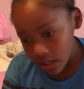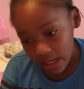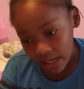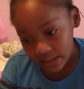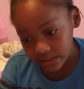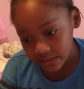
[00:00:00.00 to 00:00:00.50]

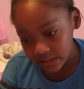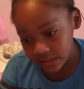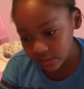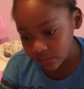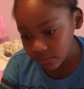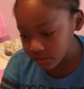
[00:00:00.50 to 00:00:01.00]
I
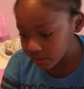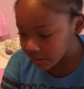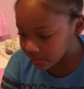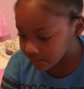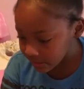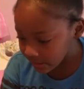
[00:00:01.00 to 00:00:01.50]
see one
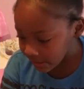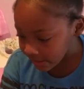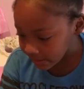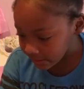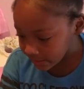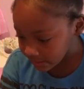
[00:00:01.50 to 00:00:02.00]
that's
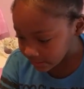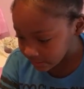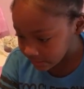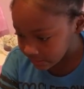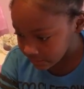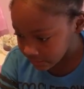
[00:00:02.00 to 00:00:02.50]
like it,
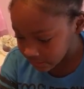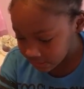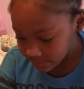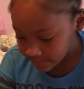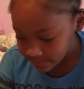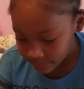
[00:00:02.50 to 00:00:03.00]

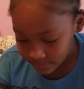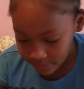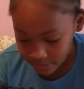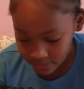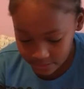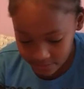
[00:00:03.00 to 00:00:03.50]

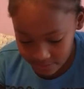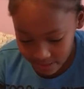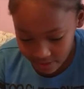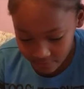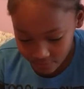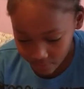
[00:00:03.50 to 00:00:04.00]
but it doesn't
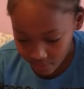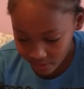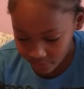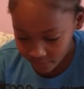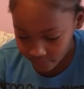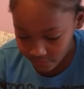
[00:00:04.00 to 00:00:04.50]
have a
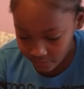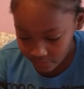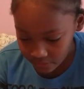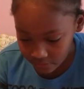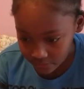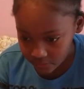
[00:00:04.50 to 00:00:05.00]
white
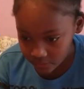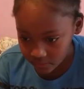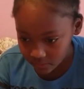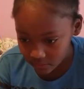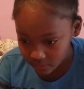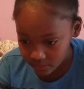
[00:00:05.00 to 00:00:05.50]
face,
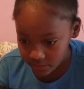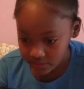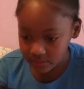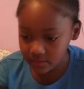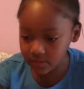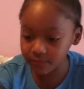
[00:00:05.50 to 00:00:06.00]

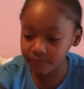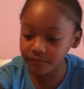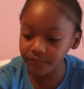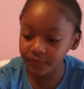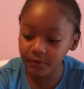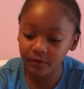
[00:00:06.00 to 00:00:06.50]
because
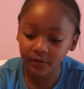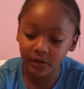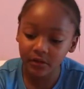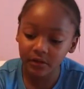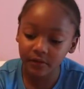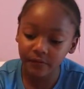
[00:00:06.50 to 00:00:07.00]
fur
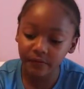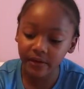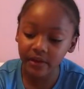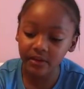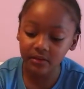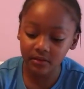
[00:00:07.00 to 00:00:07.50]
on the
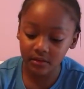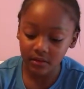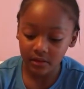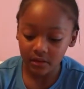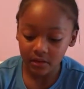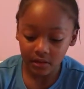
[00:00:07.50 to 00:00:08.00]
face,
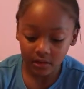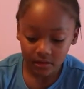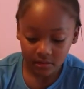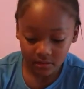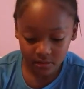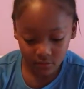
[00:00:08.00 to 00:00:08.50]

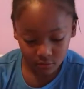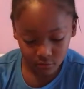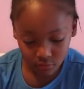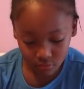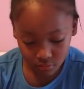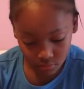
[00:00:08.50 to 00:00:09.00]
so
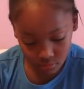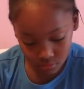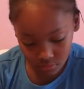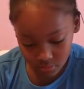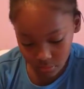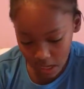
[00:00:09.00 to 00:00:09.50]

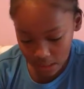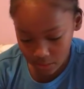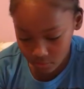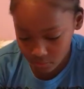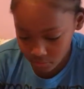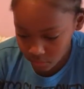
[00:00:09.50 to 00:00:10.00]
I
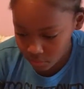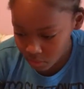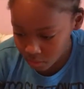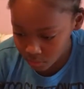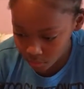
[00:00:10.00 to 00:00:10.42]
don't know.